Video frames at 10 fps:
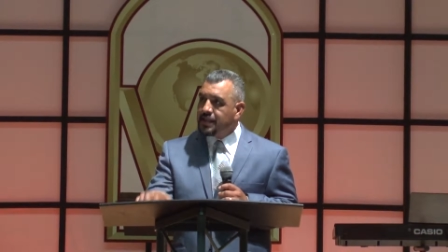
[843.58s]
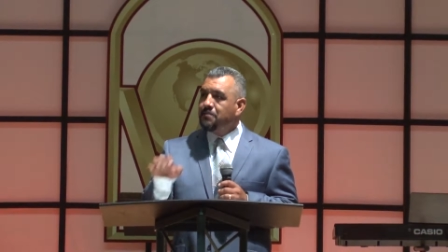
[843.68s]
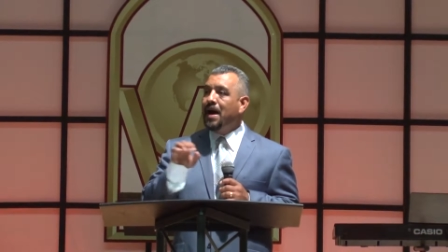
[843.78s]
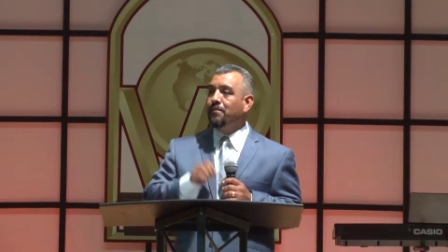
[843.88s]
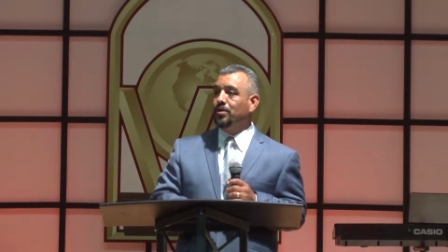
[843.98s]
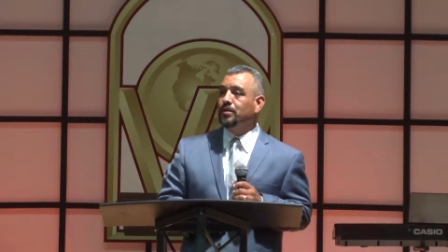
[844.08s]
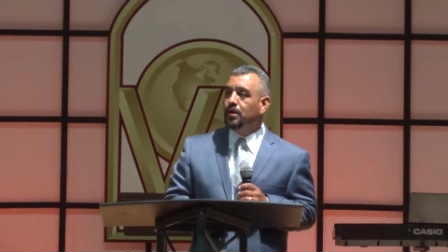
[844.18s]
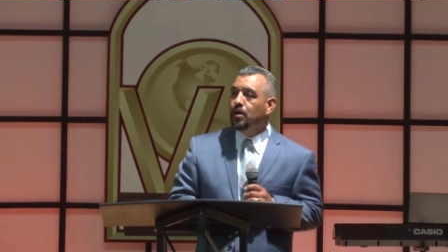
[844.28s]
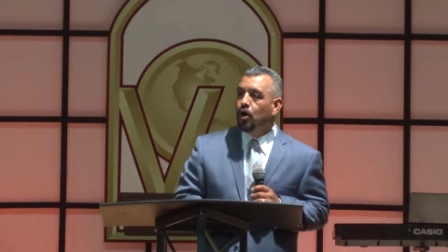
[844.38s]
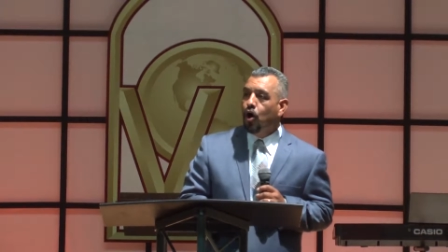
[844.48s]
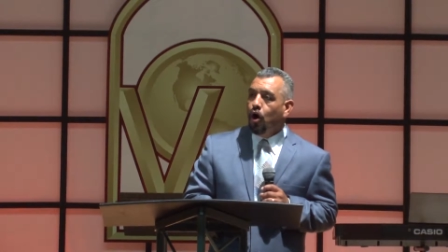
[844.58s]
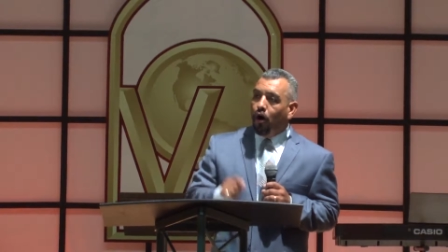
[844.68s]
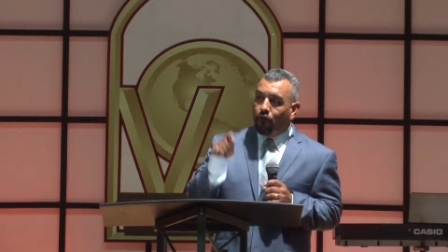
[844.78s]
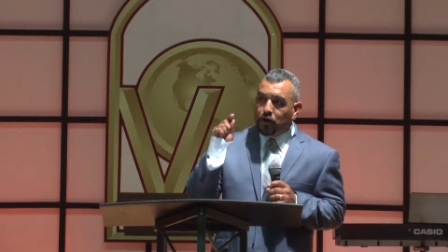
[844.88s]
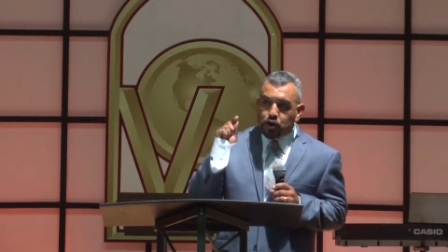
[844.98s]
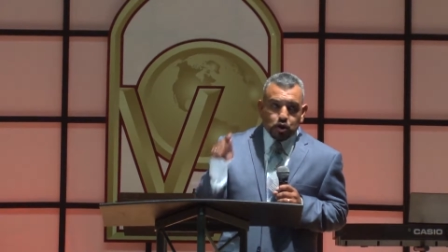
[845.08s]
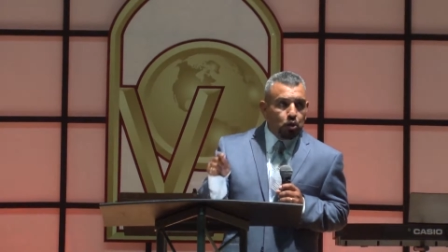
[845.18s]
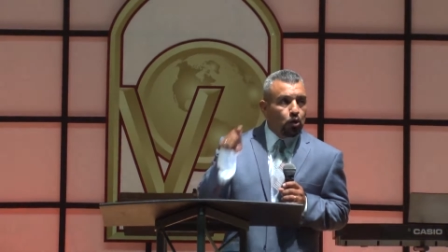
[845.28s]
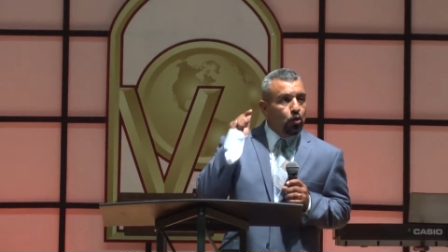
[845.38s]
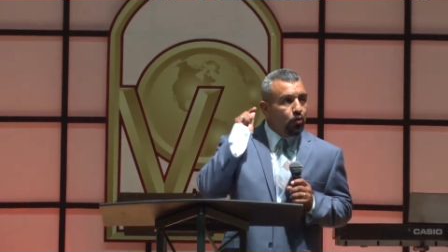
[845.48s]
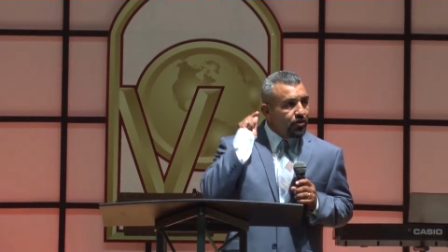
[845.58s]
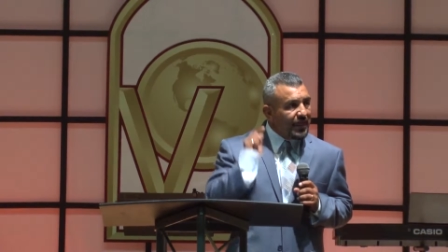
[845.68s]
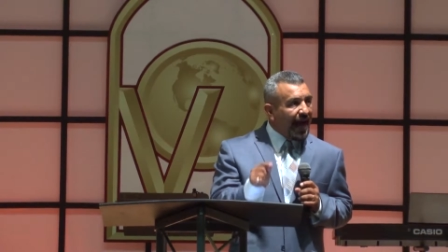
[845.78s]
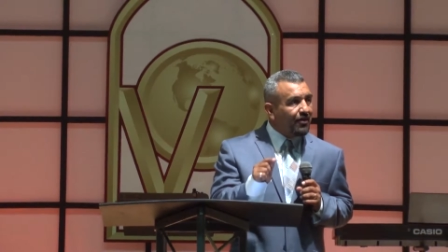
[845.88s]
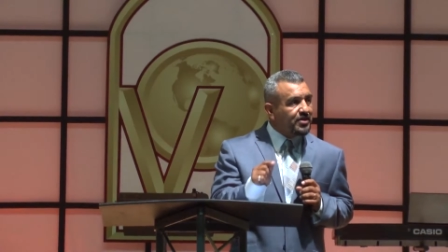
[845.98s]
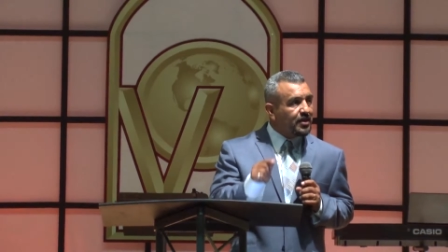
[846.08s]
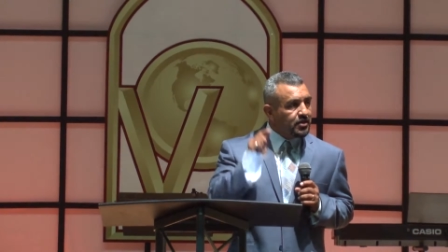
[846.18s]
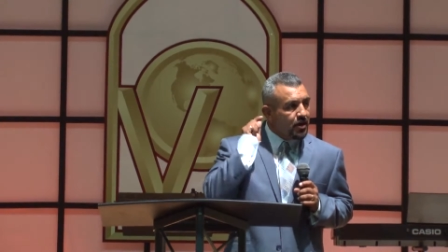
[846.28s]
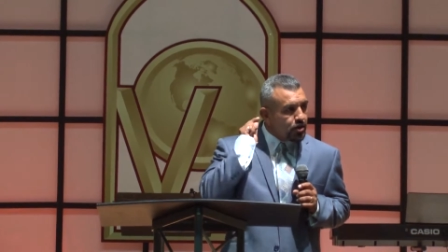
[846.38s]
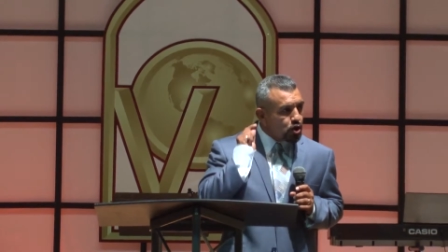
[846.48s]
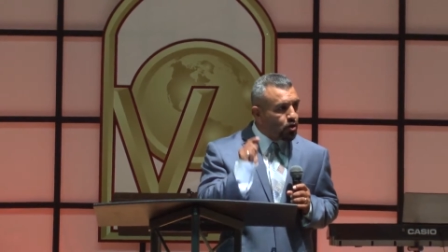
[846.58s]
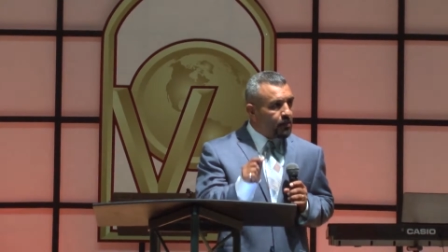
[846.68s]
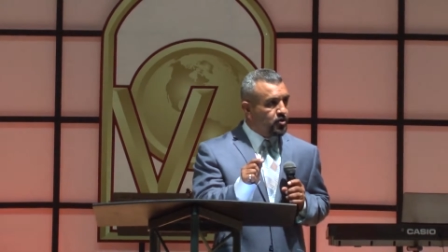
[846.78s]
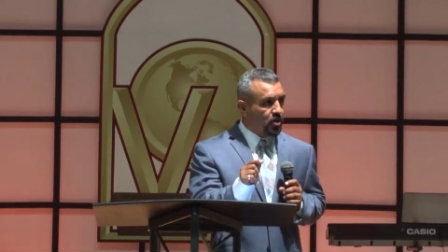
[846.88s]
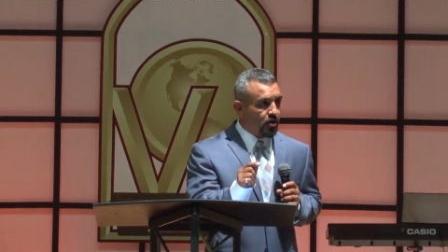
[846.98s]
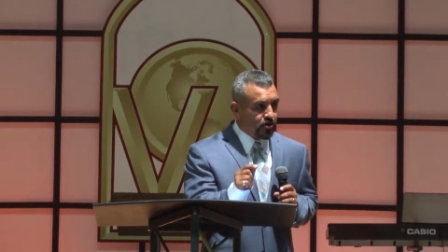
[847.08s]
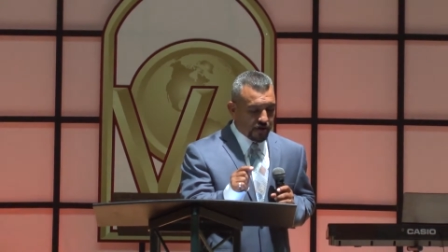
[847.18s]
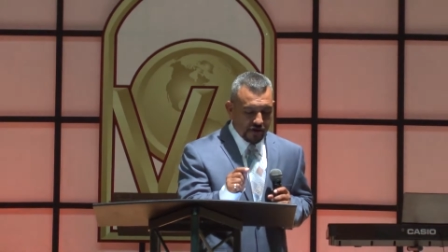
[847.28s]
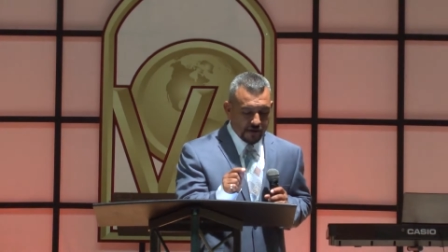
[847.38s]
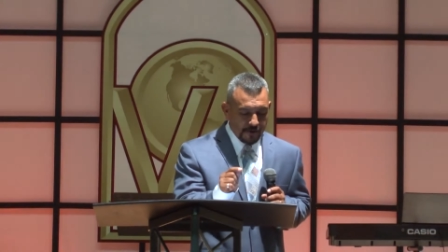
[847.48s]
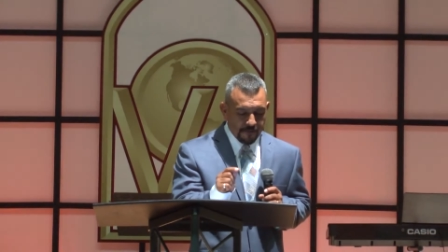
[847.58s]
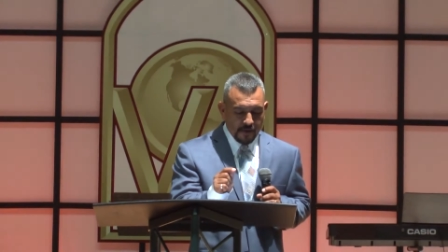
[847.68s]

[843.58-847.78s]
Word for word: in the Bible. Over 2,000 scriptures.